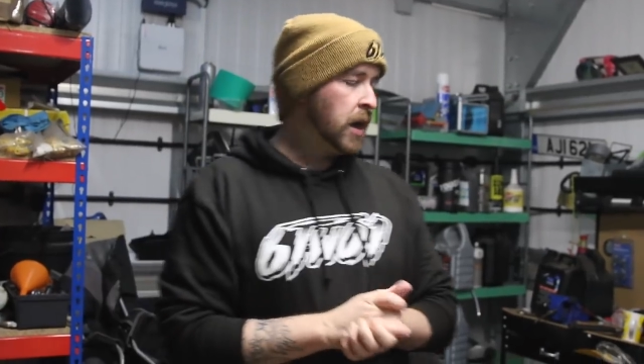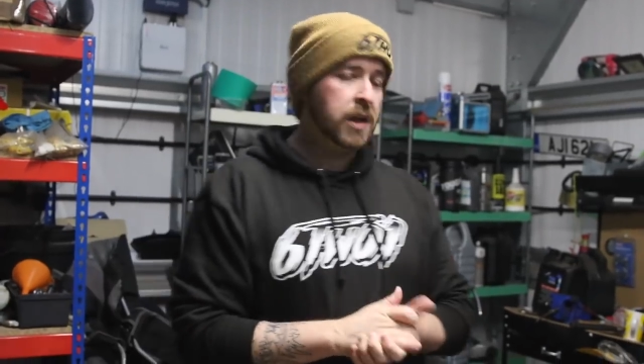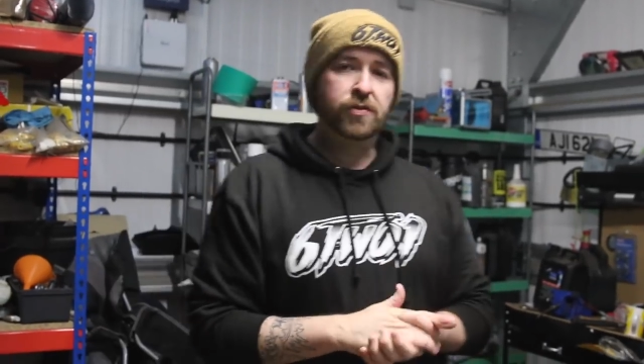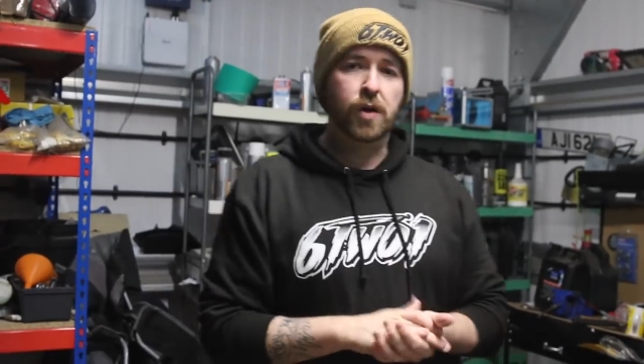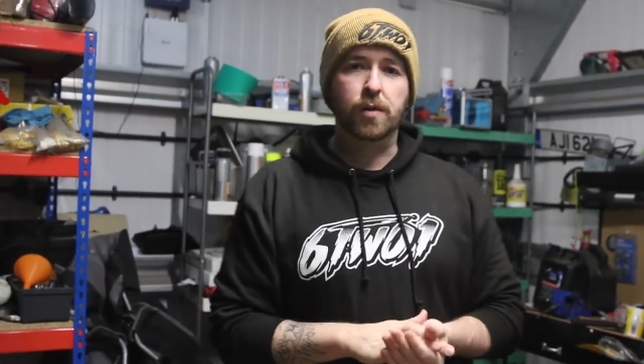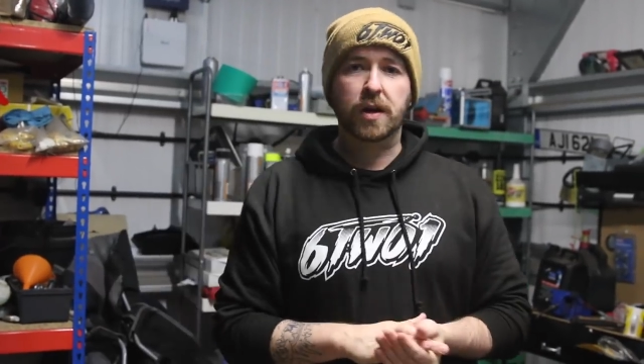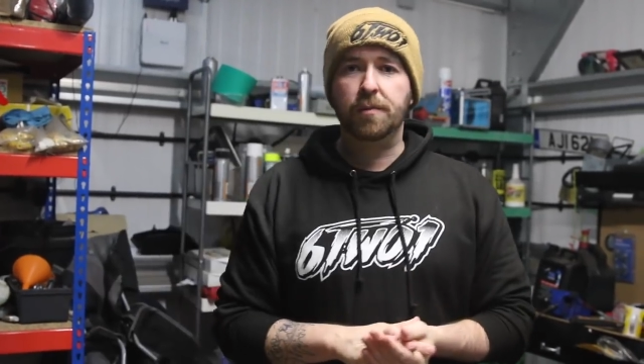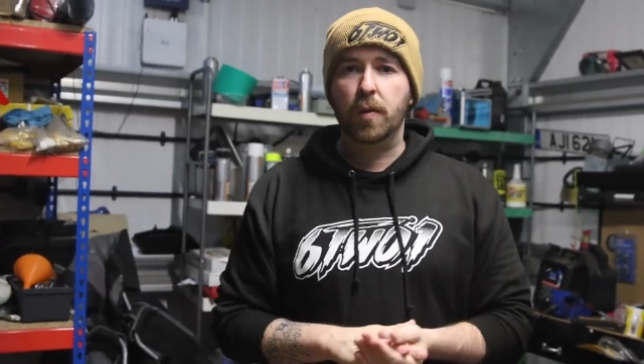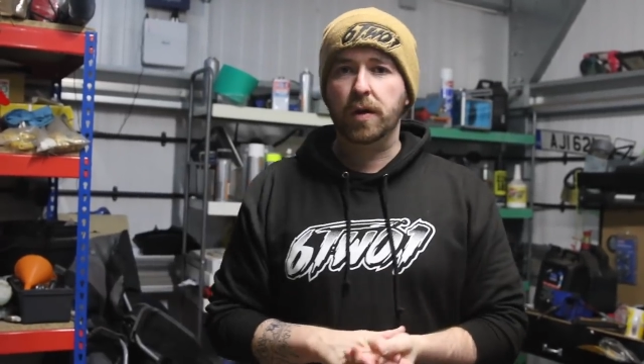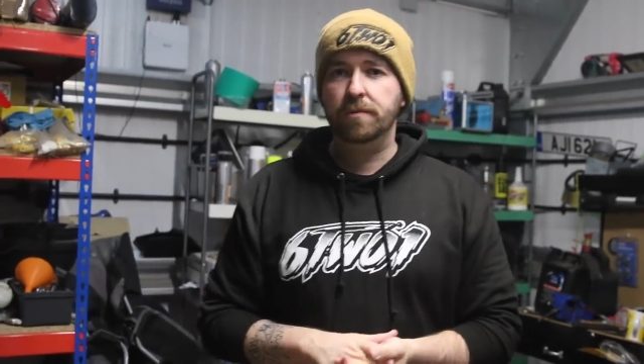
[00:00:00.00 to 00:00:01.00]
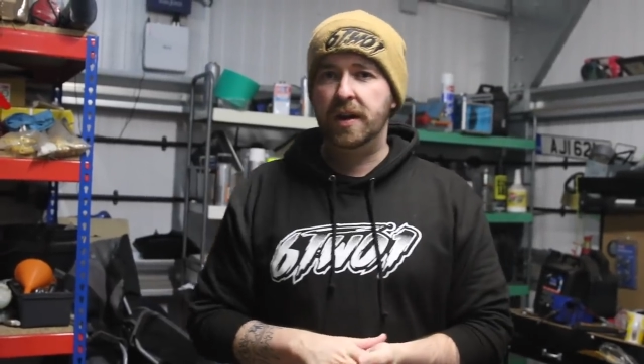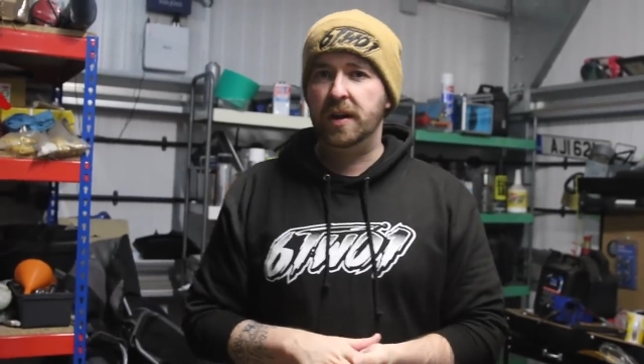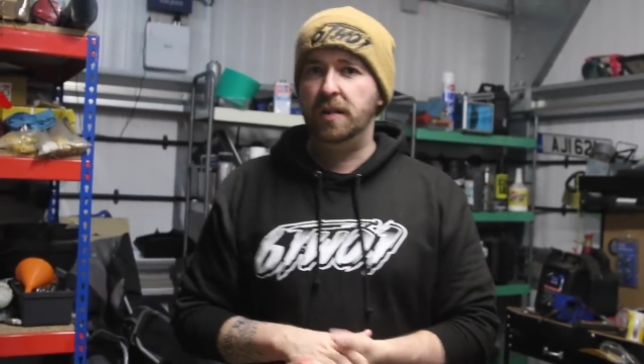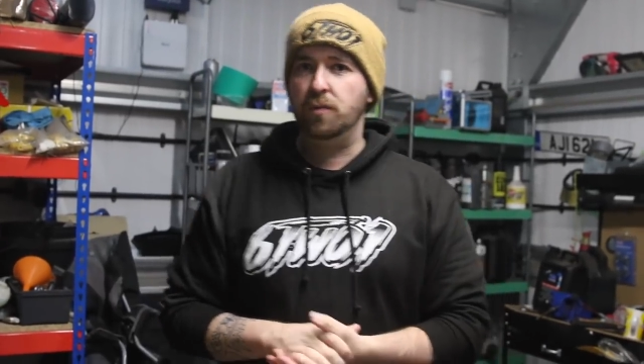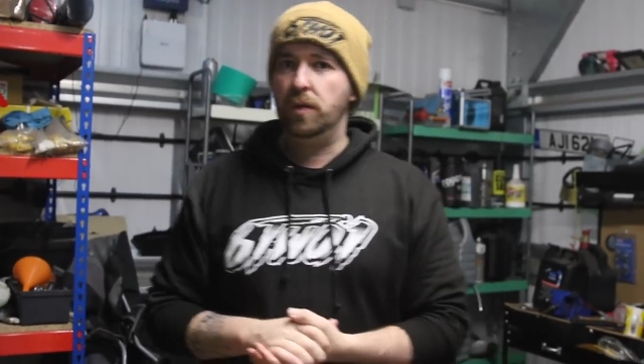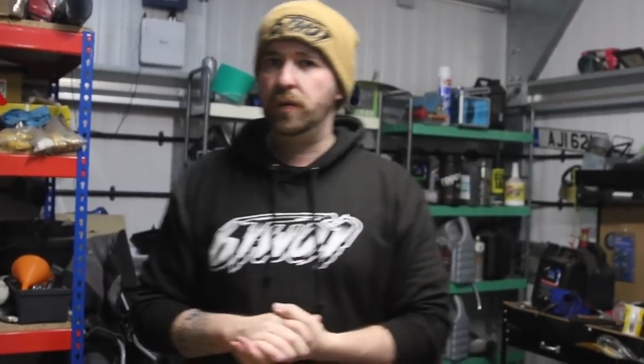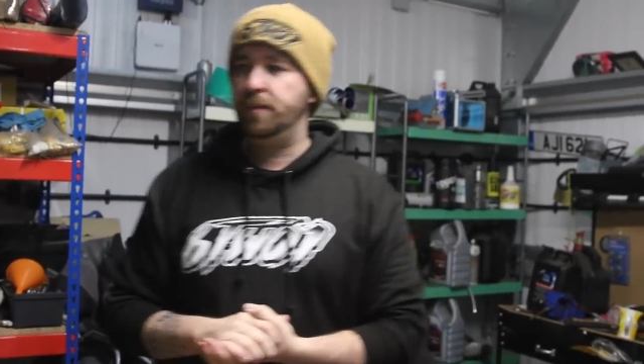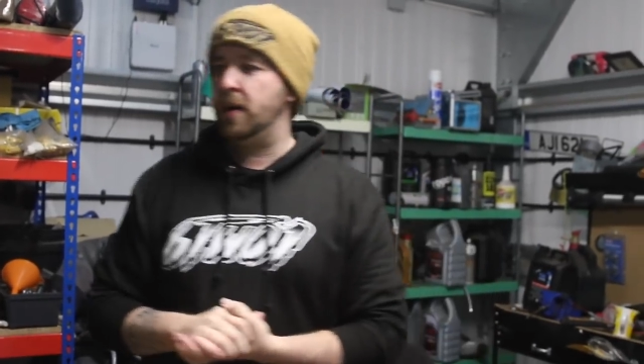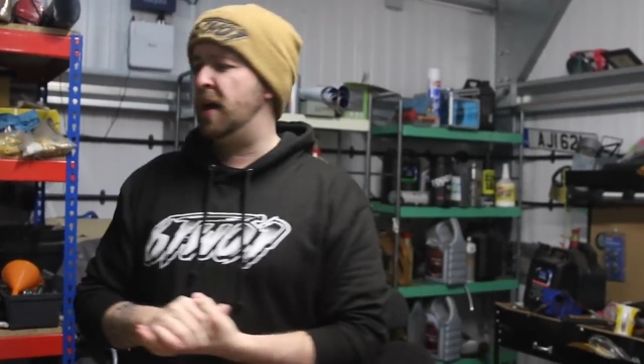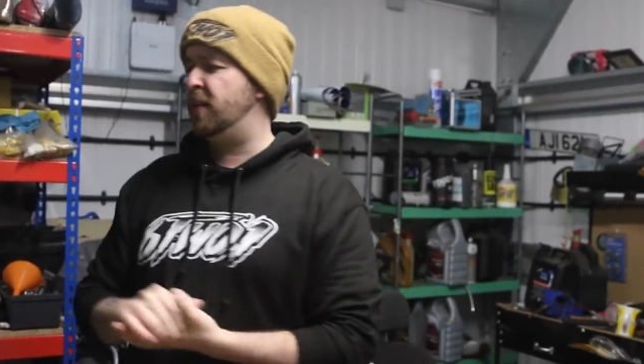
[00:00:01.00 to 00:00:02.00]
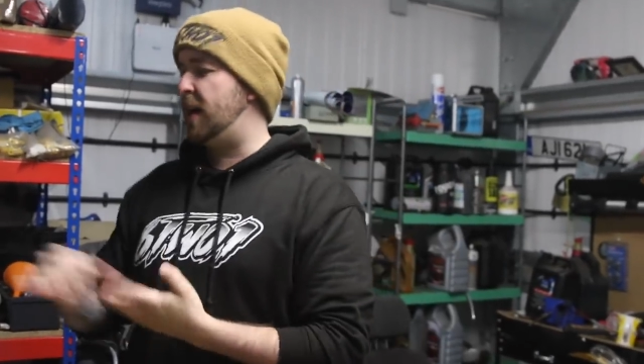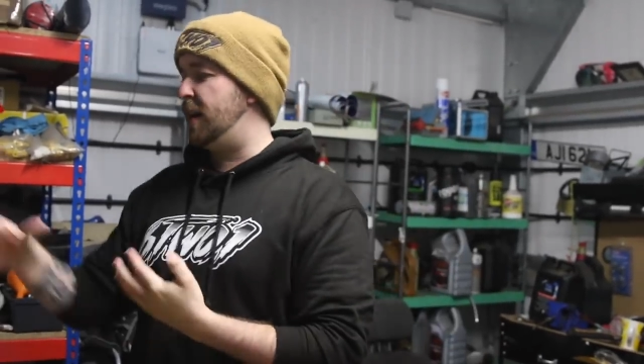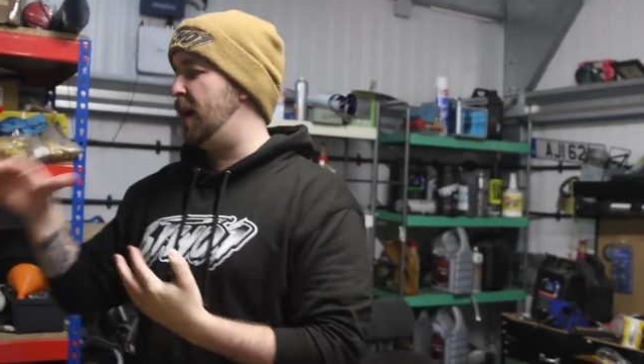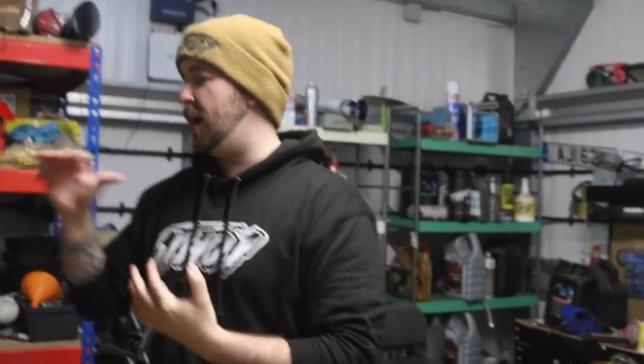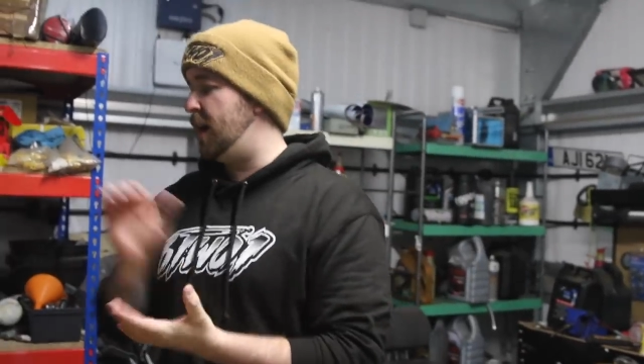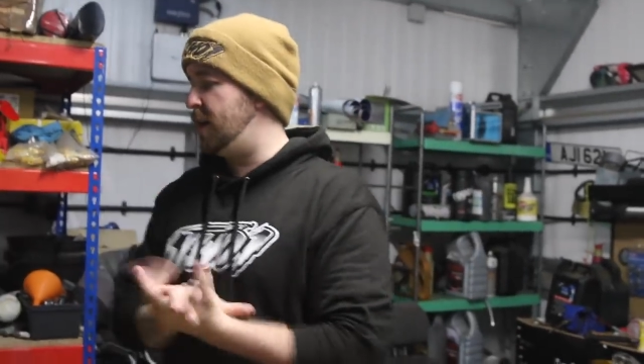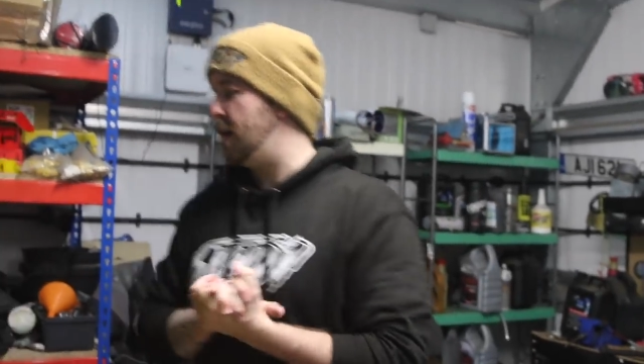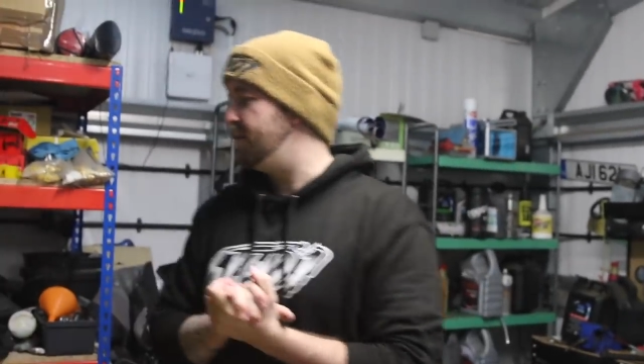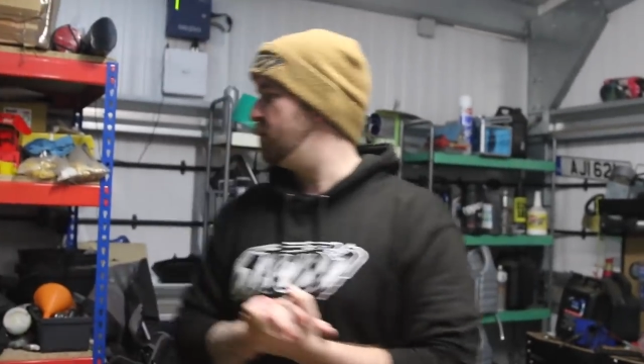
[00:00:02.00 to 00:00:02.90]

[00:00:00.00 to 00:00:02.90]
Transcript: Unless you want to give me one. Hint, hint, what? And then, yeah,